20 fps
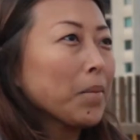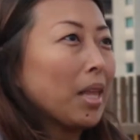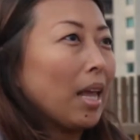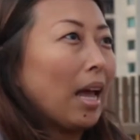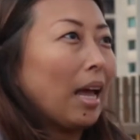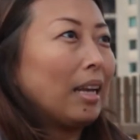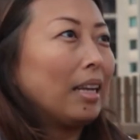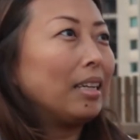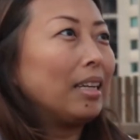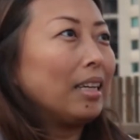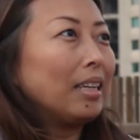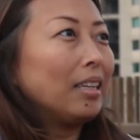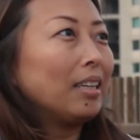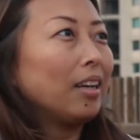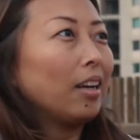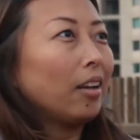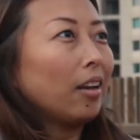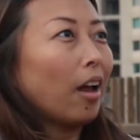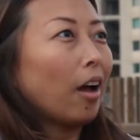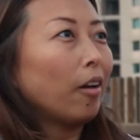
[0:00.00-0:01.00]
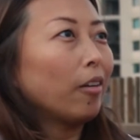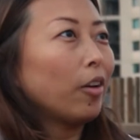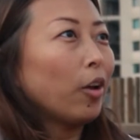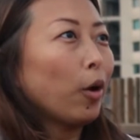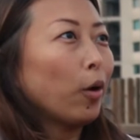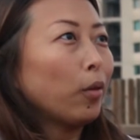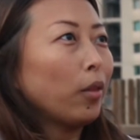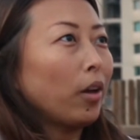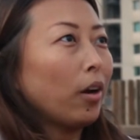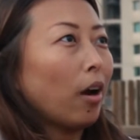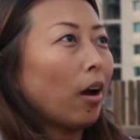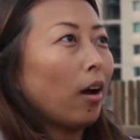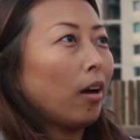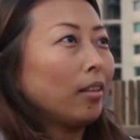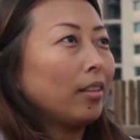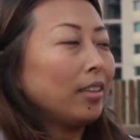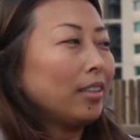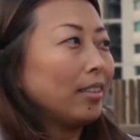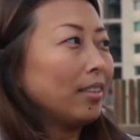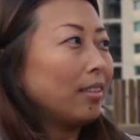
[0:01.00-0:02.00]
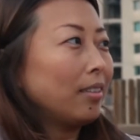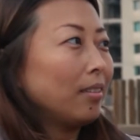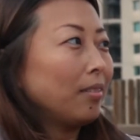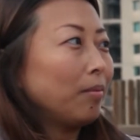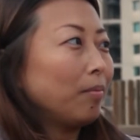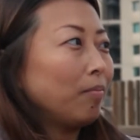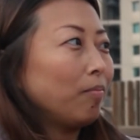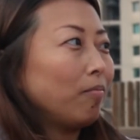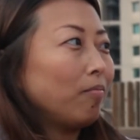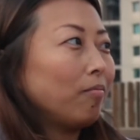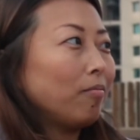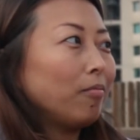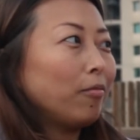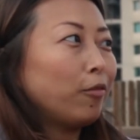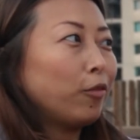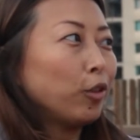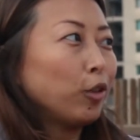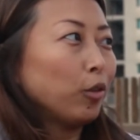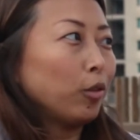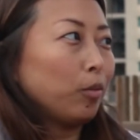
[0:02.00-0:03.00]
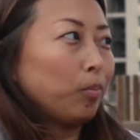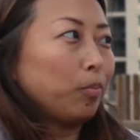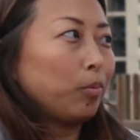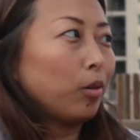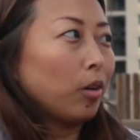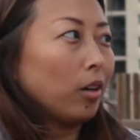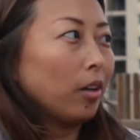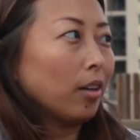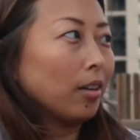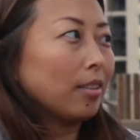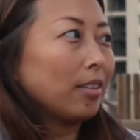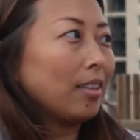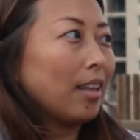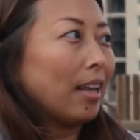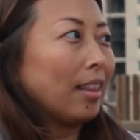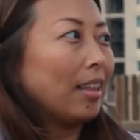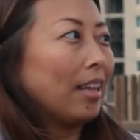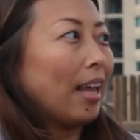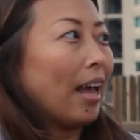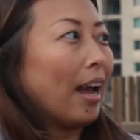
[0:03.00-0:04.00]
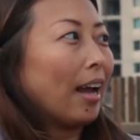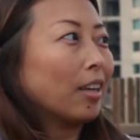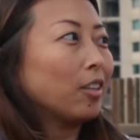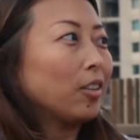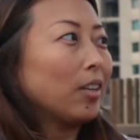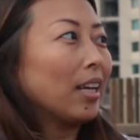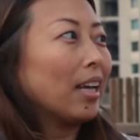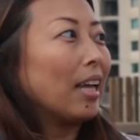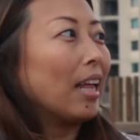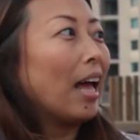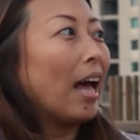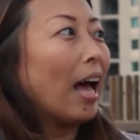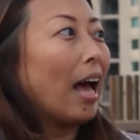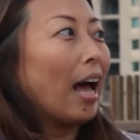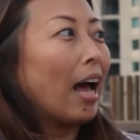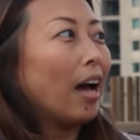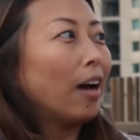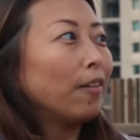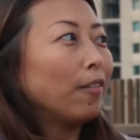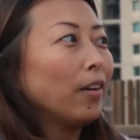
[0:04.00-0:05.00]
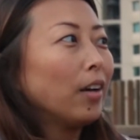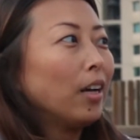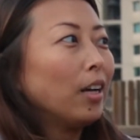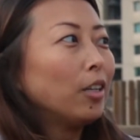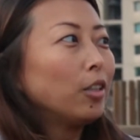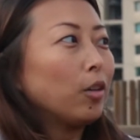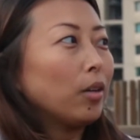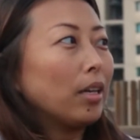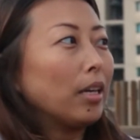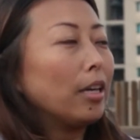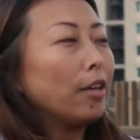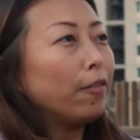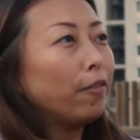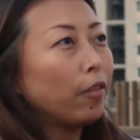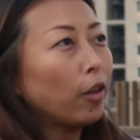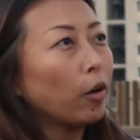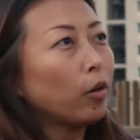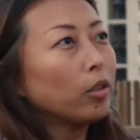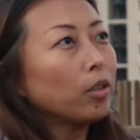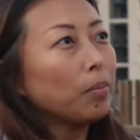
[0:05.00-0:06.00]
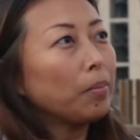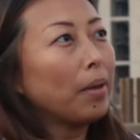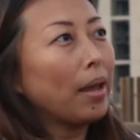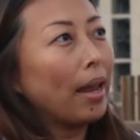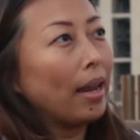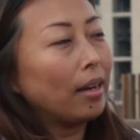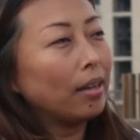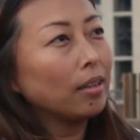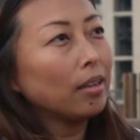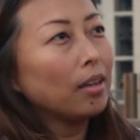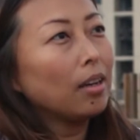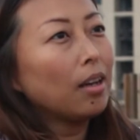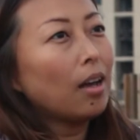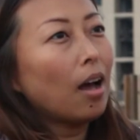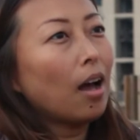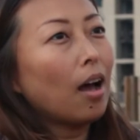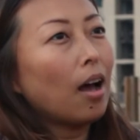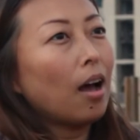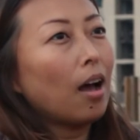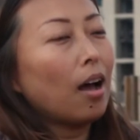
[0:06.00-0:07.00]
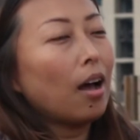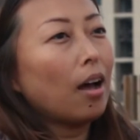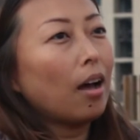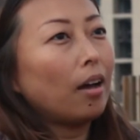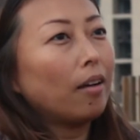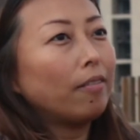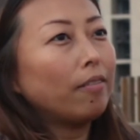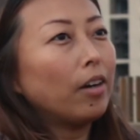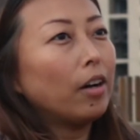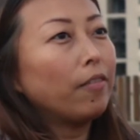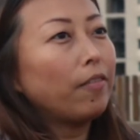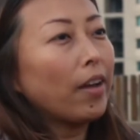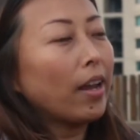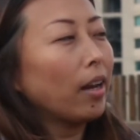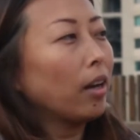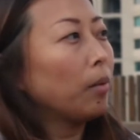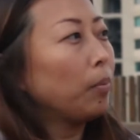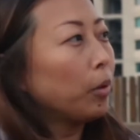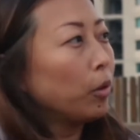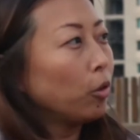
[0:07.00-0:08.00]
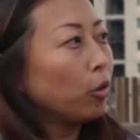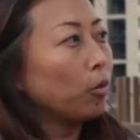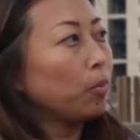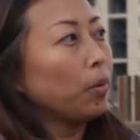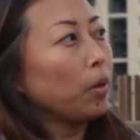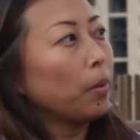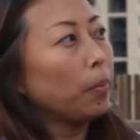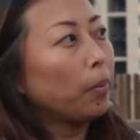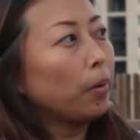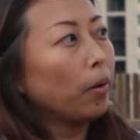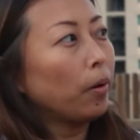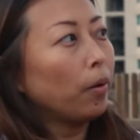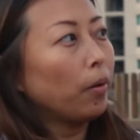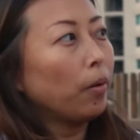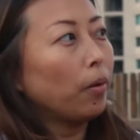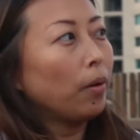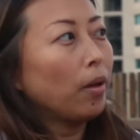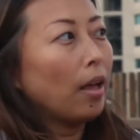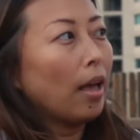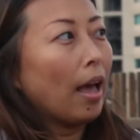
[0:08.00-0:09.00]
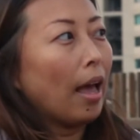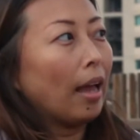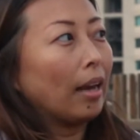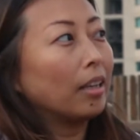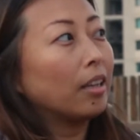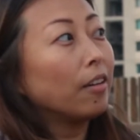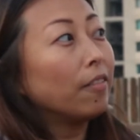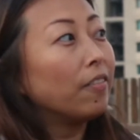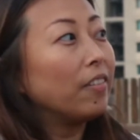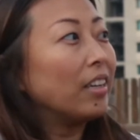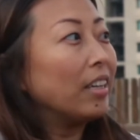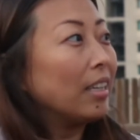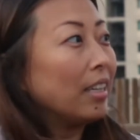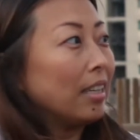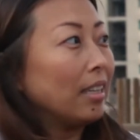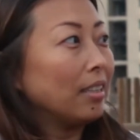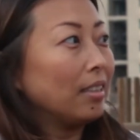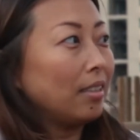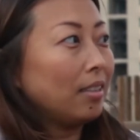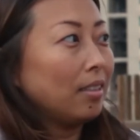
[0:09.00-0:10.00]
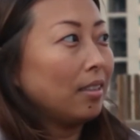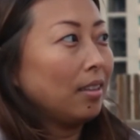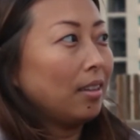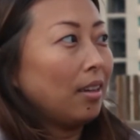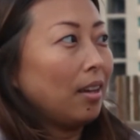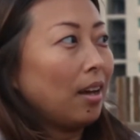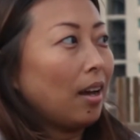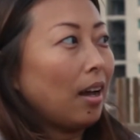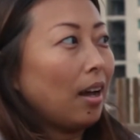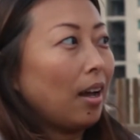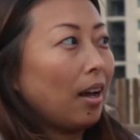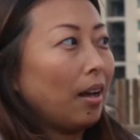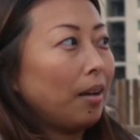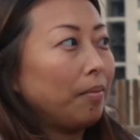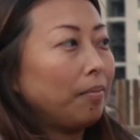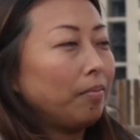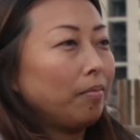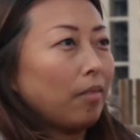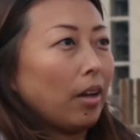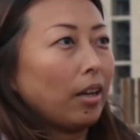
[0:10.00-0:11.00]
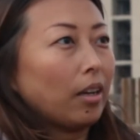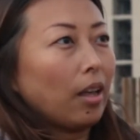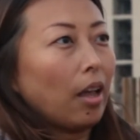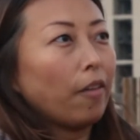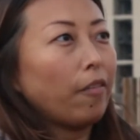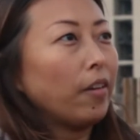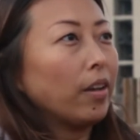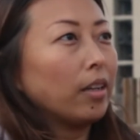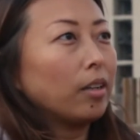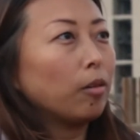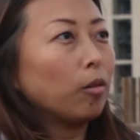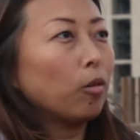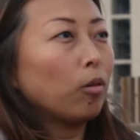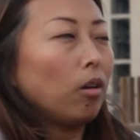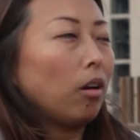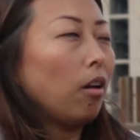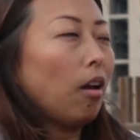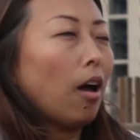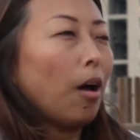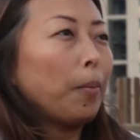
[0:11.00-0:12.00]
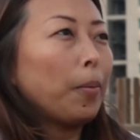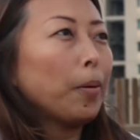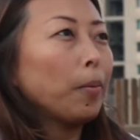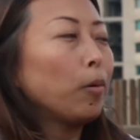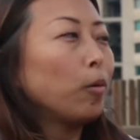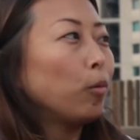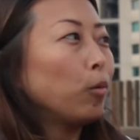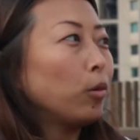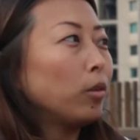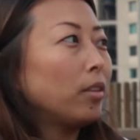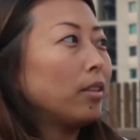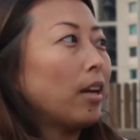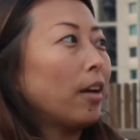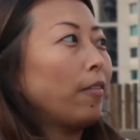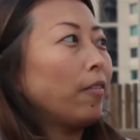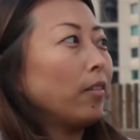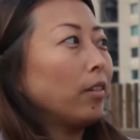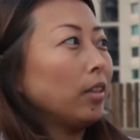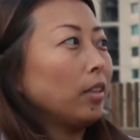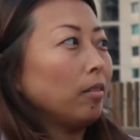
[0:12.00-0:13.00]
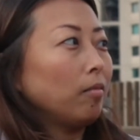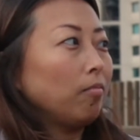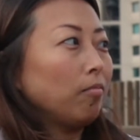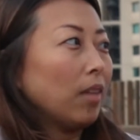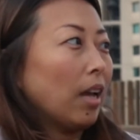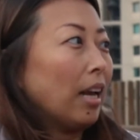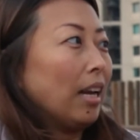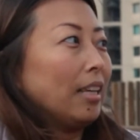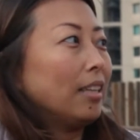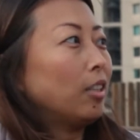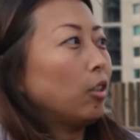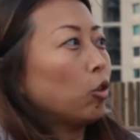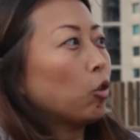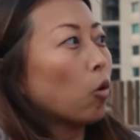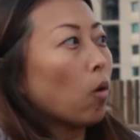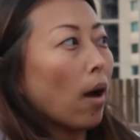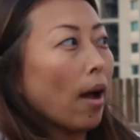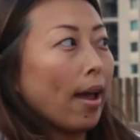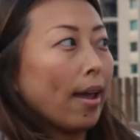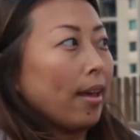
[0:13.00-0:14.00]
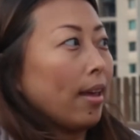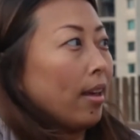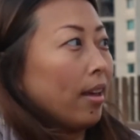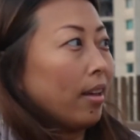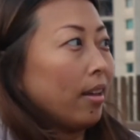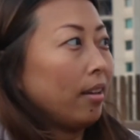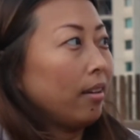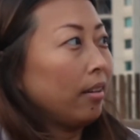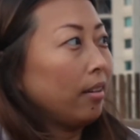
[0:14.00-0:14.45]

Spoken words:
and they did not know there are these food products that they actually can have. So if those are made available to people and convenient, I think a lot of people would definitely at least try it.